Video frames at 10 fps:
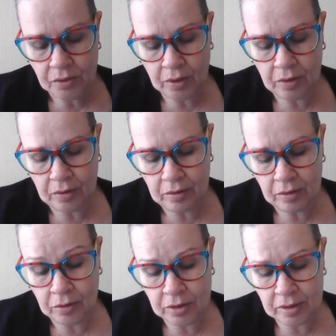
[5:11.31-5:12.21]

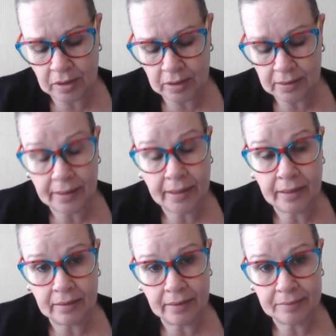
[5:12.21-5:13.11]
So last night I
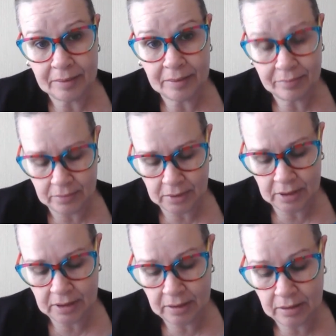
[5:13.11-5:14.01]
kidnapped him.
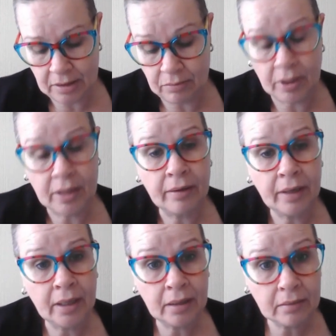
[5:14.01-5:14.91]
I said to him, we're
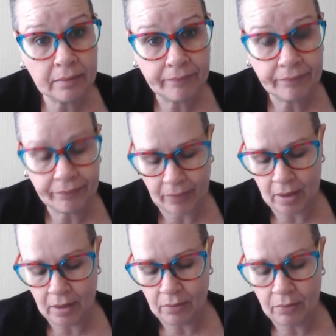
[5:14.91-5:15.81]
going up.
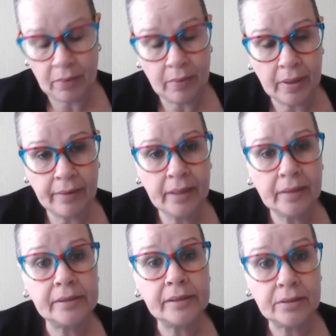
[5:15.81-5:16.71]
We were
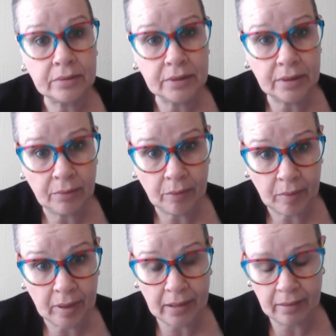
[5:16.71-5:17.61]
going. I said, you'll see
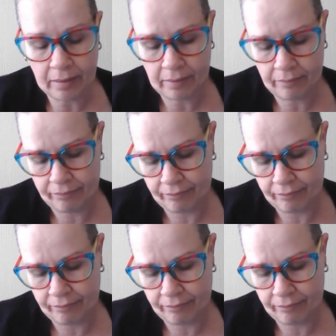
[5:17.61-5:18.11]
when we get there.